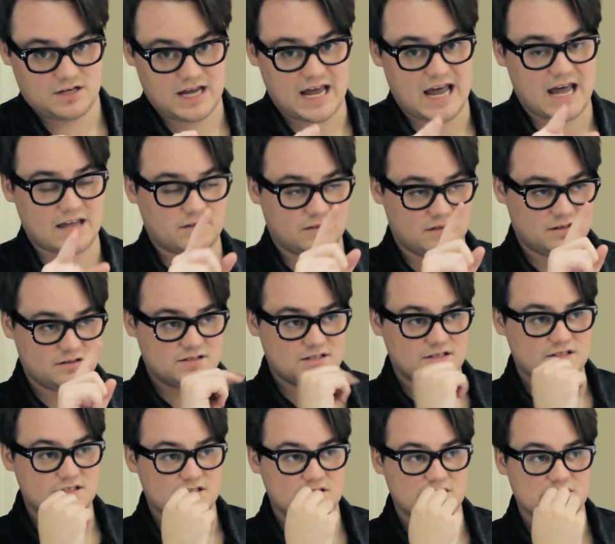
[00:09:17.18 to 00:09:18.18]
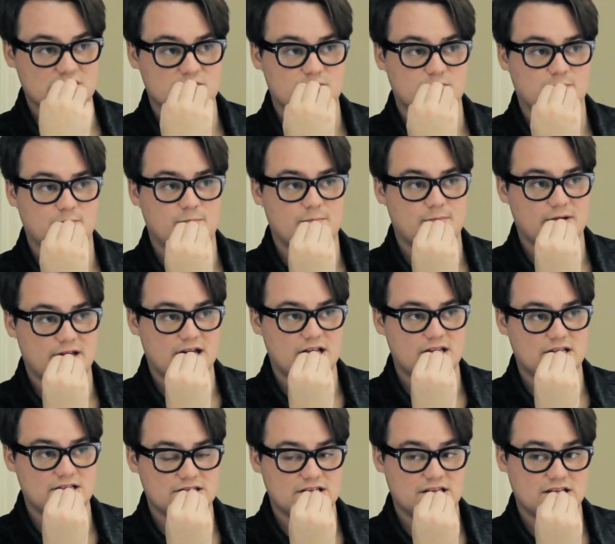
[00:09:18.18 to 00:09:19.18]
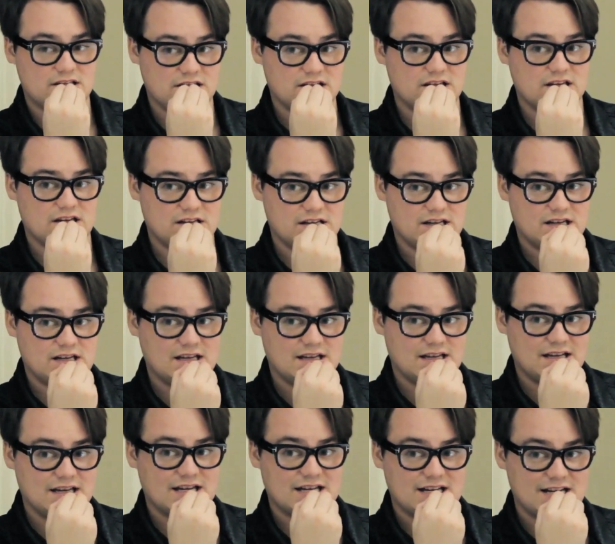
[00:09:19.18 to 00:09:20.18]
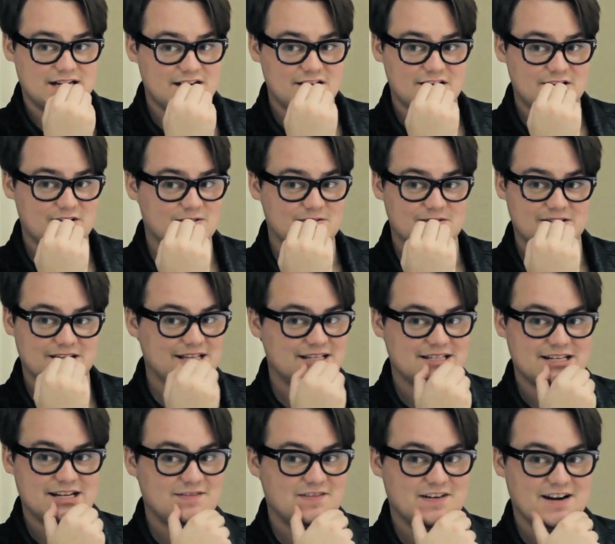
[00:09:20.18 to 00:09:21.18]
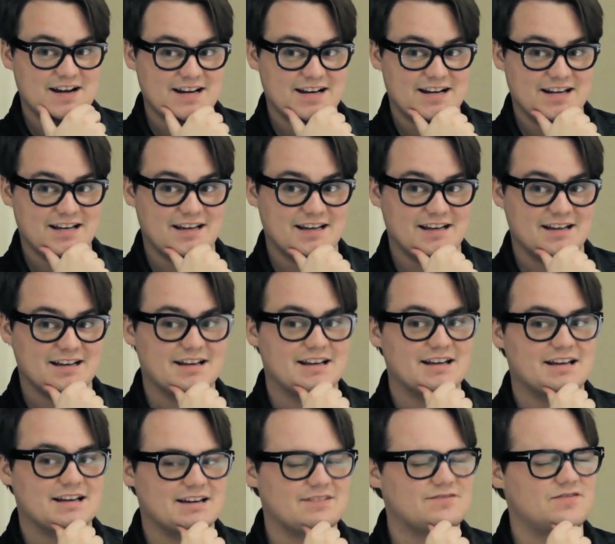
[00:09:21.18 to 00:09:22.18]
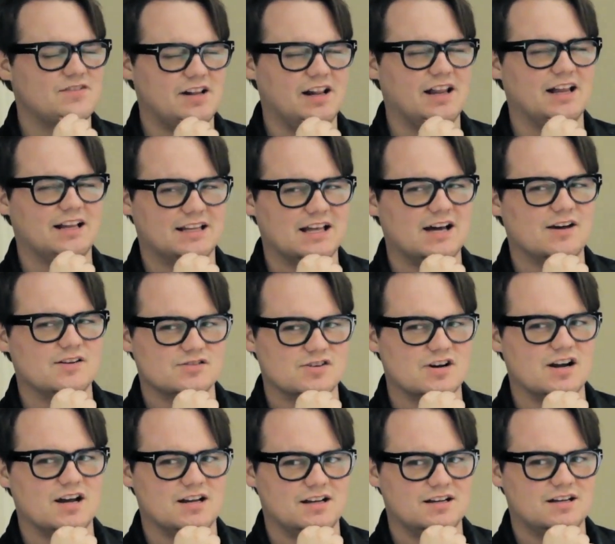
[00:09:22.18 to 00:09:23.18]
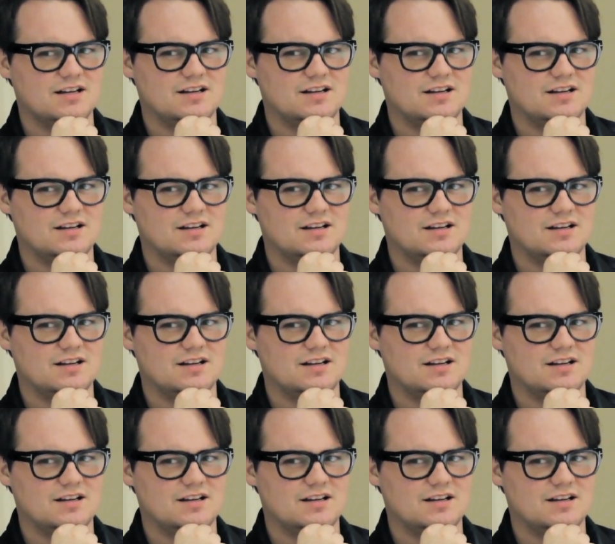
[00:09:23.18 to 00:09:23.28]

at the sister's palace, I think? No, that's not right. I felt like that was right.